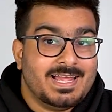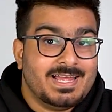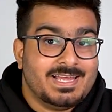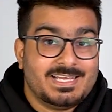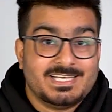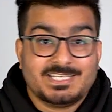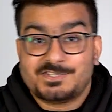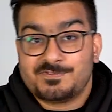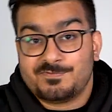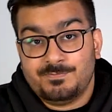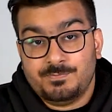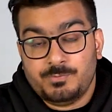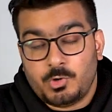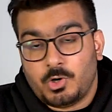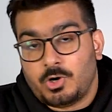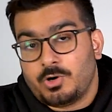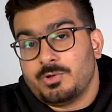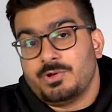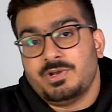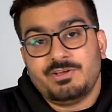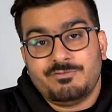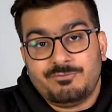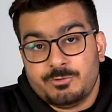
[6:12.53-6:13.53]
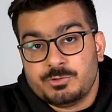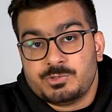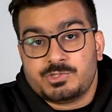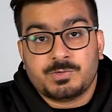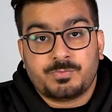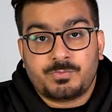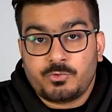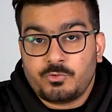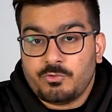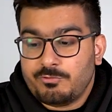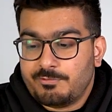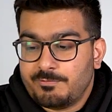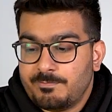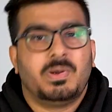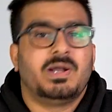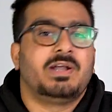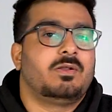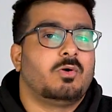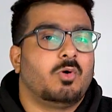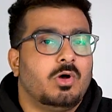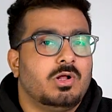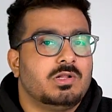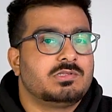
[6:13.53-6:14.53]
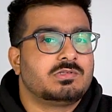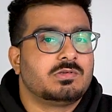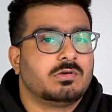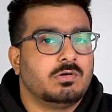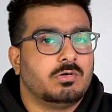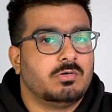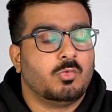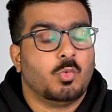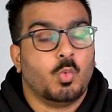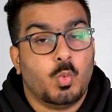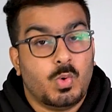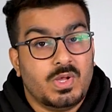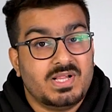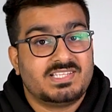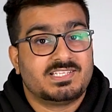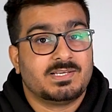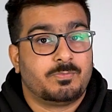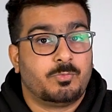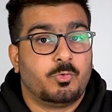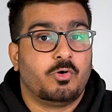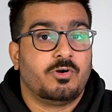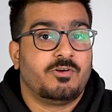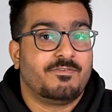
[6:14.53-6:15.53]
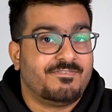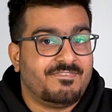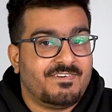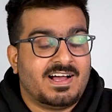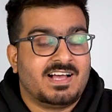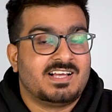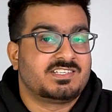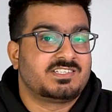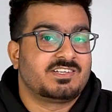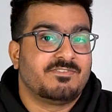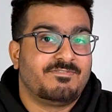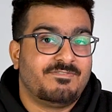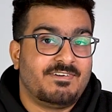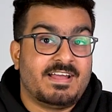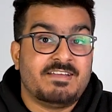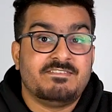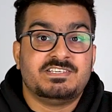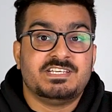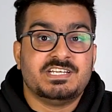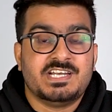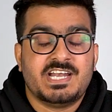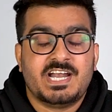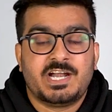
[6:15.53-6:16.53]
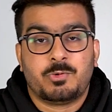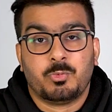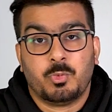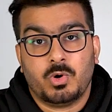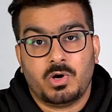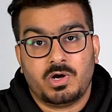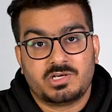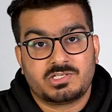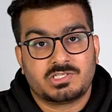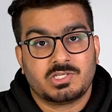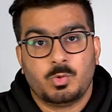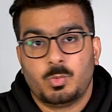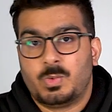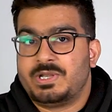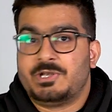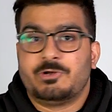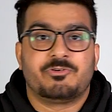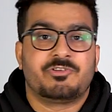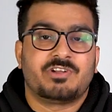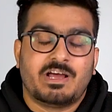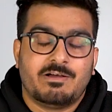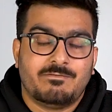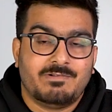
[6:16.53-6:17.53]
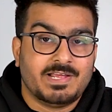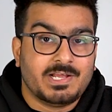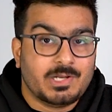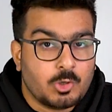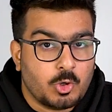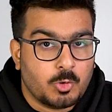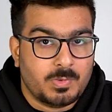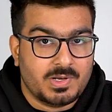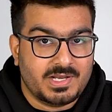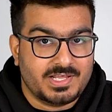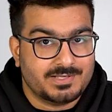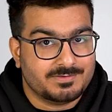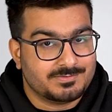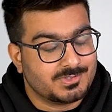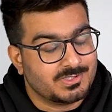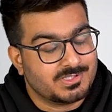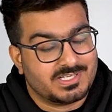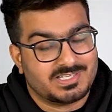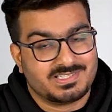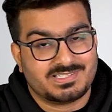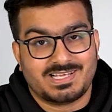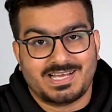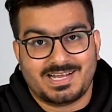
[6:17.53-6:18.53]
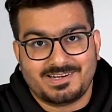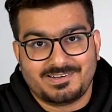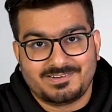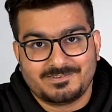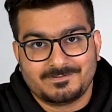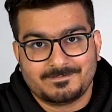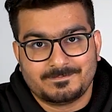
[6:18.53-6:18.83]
is not only future-proof but also will support fast 5G networks when you're traveling globally. So there's that.